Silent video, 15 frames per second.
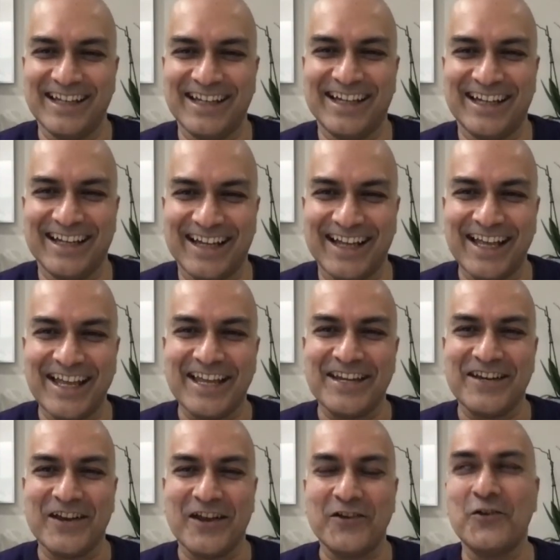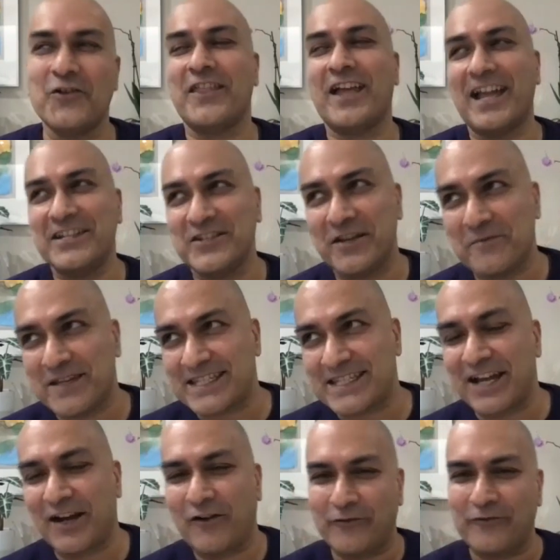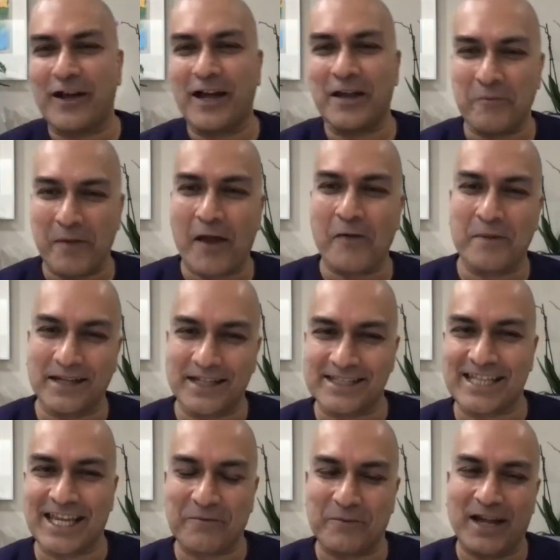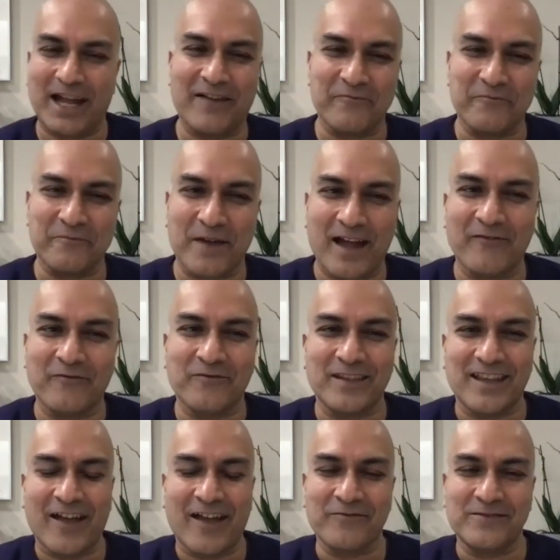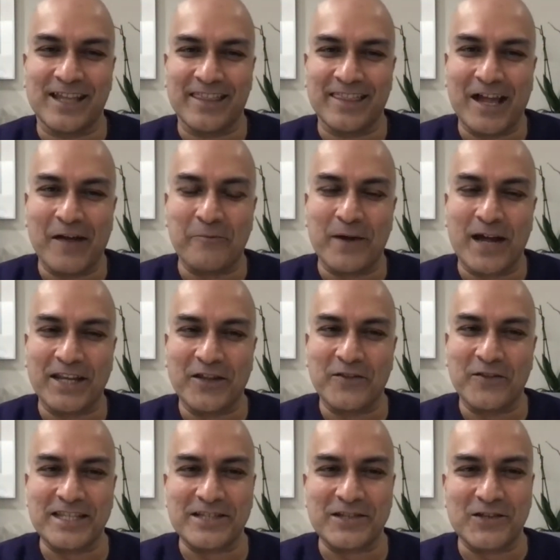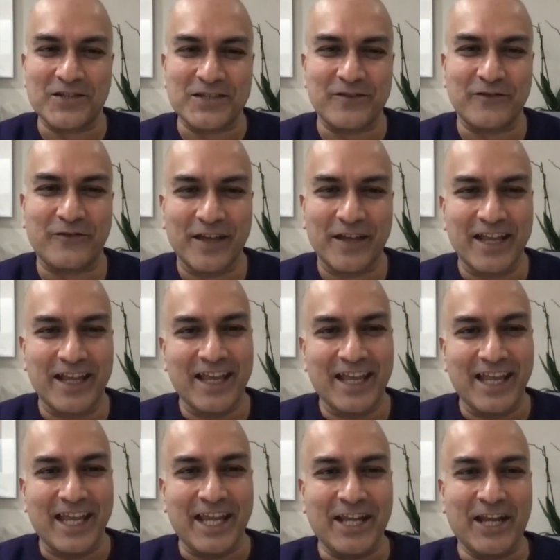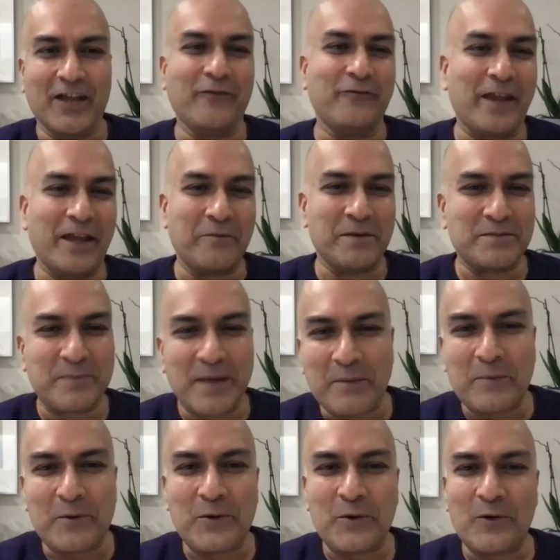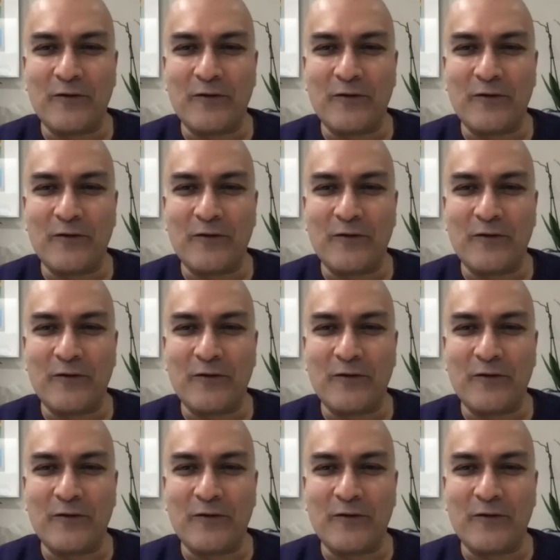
Nice, nice. Not that I do it myself. I, I meditate, but I haven't, I haven't, I haven't done that. But I know there's lots of you know, famous people.